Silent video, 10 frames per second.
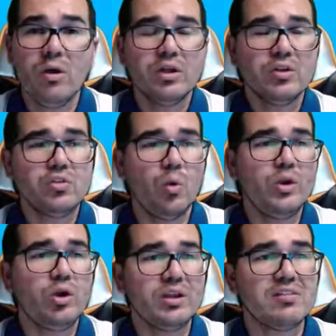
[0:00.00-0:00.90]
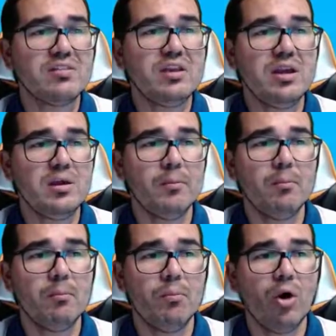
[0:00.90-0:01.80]
So we're gonna see
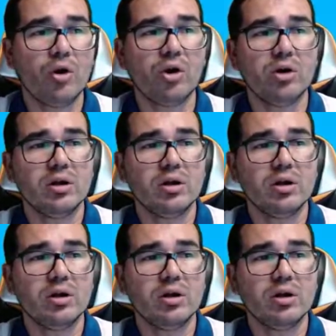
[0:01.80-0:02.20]
motor